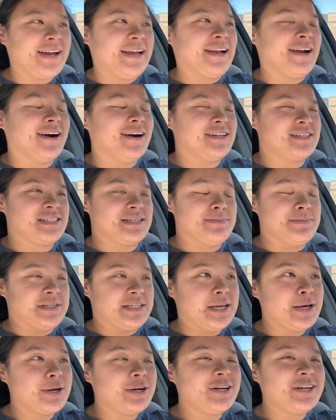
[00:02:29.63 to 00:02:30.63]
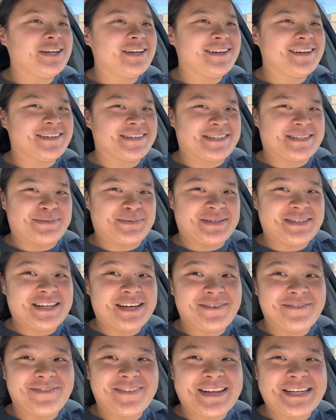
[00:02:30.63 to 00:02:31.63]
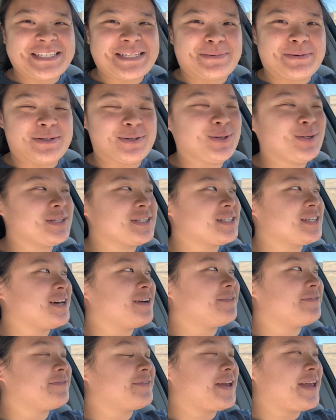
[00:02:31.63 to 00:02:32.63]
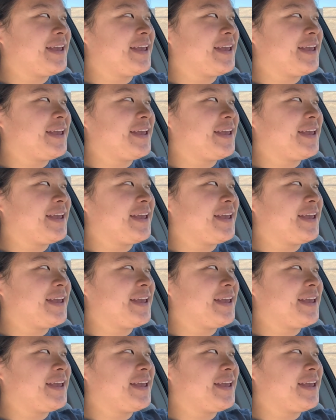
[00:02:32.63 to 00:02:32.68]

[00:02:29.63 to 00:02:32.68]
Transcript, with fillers: I got some deodorant and some stuff and some adult stuff.